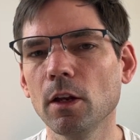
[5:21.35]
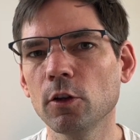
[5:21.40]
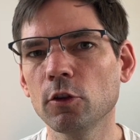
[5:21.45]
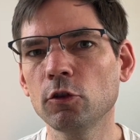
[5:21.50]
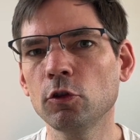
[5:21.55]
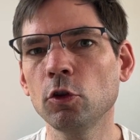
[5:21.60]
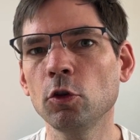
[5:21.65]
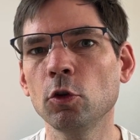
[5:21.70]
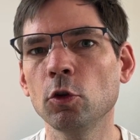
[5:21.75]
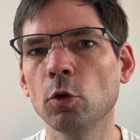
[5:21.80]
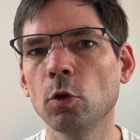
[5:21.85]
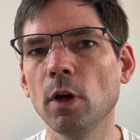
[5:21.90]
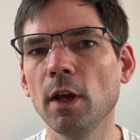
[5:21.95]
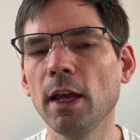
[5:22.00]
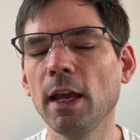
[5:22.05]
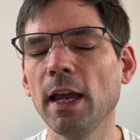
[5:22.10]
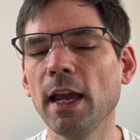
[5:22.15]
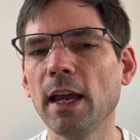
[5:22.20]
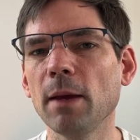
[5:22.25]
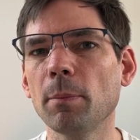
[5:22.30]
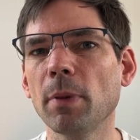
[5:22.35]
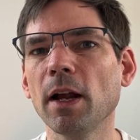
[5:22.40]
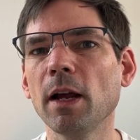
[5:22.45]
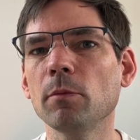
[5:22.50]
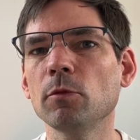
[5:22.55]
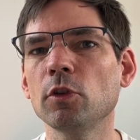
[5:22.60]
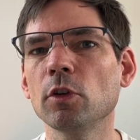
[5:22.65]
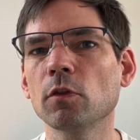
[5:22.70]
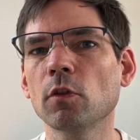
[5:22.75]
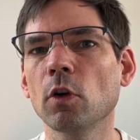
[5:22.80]
Two,
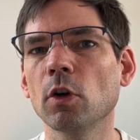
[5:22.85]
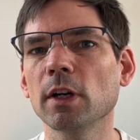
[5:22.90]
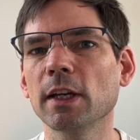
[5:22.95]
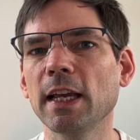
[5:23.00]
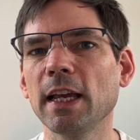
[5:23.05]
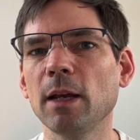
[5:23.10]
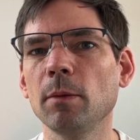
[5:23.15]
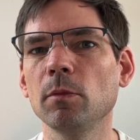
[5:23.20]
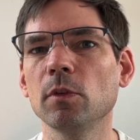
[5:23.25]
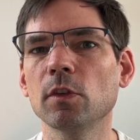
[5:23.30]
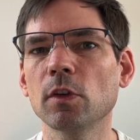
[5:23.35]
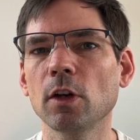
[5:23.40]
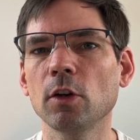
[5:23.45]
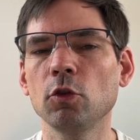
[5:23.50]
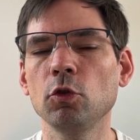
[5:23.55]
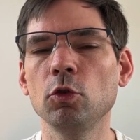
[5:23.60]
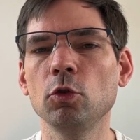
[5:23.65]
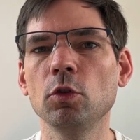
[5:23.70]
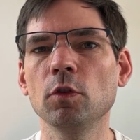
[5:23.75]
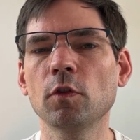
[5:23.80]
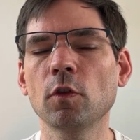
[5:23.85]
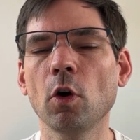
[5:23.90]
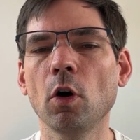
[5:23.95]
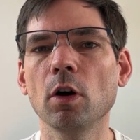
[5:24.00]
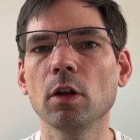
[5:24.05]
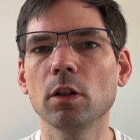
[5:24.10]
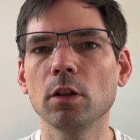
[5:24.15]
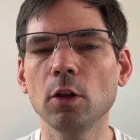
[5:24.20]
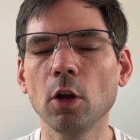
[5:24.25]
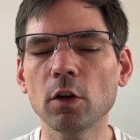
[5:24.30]
Perhaps you've got games that you've
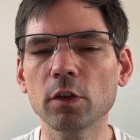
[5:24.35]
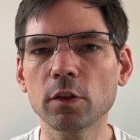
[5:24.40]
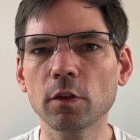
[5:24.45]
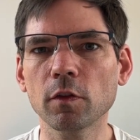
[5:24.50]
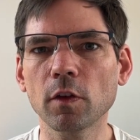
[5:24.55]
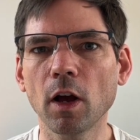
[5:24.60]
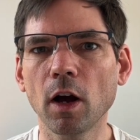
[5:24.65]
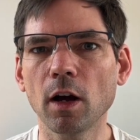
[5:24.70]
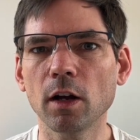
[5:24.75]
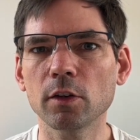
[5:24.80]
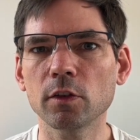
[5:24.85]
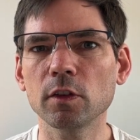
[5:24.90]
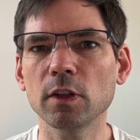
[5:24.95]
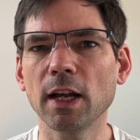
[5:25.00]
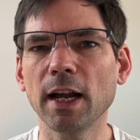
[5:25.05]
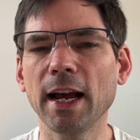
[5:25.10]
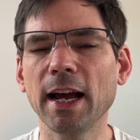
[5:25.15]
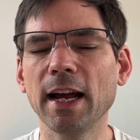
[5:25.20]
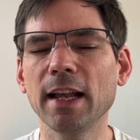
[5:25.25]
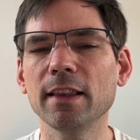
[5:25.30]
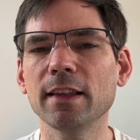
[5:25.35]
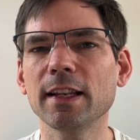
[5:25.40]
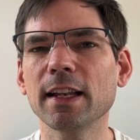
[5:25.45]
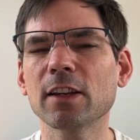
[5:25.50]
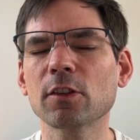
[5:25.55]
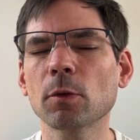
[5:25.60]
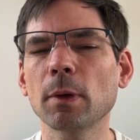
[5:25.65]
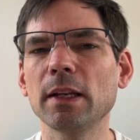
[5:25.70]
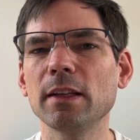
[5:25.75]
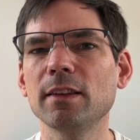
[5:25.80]
got lots of cards in your hand, and
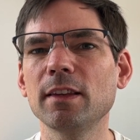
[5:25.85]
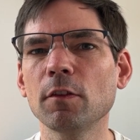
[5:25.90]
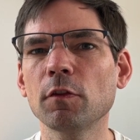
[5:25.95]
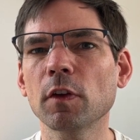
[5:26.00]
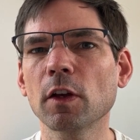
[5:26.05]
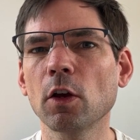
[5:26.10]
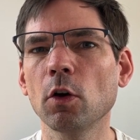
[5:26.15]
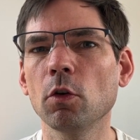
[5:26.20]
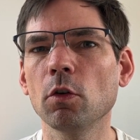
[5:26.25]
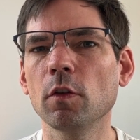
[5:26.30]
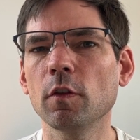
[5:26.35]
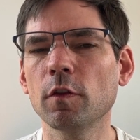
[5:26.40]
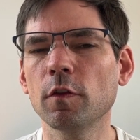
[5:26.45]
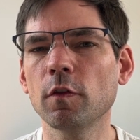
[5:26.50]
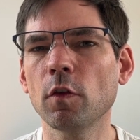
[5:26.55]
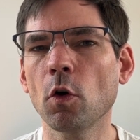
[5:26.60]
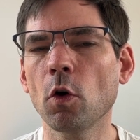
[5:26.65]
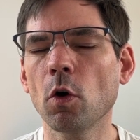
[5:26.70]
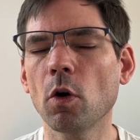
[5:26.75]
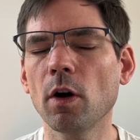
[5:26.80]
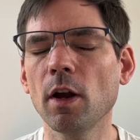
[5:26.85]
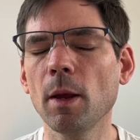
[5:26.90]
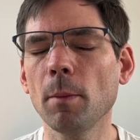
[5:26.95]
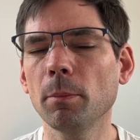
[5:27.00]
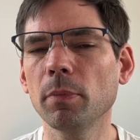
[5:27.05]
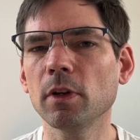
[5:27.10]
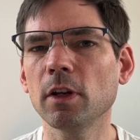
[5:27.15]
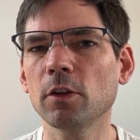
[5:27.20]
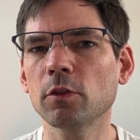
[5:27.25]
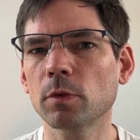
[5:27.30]
that's quite difficult for
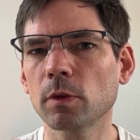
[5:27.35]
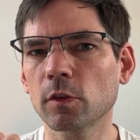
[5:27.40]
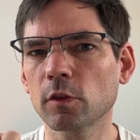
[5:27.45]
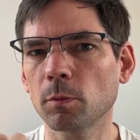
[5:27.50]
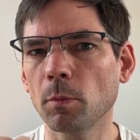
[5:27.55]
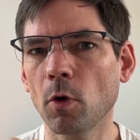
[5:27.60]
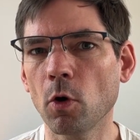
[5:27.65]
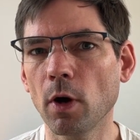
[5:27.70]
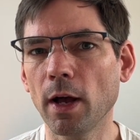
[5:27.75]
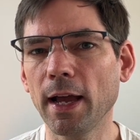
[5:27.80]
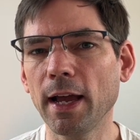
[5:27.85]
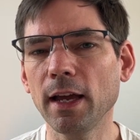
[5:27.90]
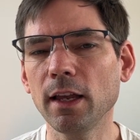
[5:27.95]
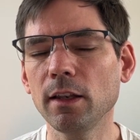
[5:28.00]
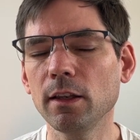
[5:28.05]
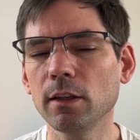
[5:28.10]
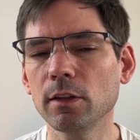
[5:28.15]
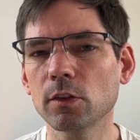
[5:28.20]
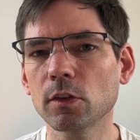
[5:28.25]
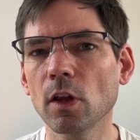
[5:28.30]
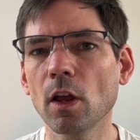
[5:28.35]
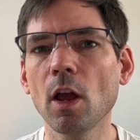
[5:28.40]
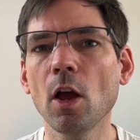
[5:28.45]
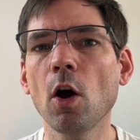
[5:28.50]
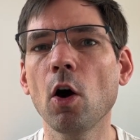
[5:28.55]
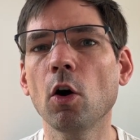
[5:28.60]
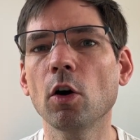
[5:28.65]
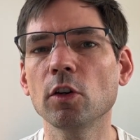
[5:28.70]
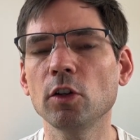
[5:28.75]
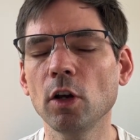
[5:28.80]
players with small hands
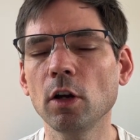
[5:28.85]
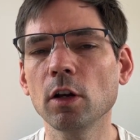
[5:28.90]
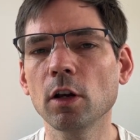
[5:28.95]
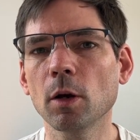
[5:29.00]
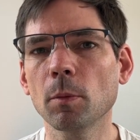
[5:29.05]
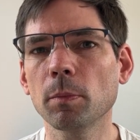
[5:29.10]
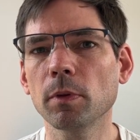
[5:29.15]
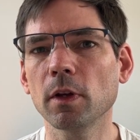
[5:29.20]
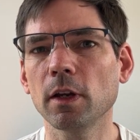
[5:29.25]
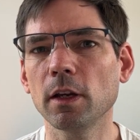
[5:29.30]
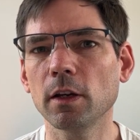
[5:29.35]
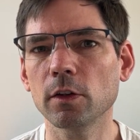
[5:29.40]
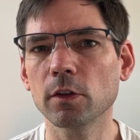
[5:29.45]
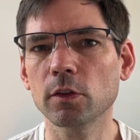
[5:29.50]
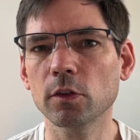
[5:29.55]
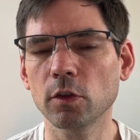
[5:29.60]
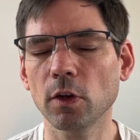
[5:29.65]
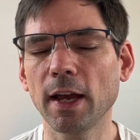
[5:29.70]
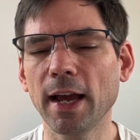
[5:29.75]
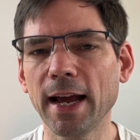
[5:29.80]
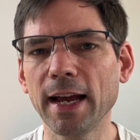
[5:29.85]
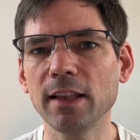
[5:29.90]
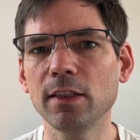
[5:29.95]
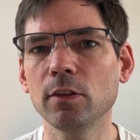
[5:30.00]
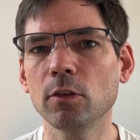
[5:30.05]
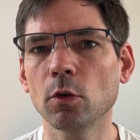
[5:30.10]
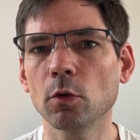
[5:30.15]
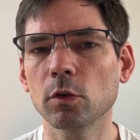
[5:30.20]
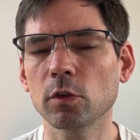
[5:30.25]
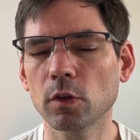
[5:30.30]
or younger players to handle.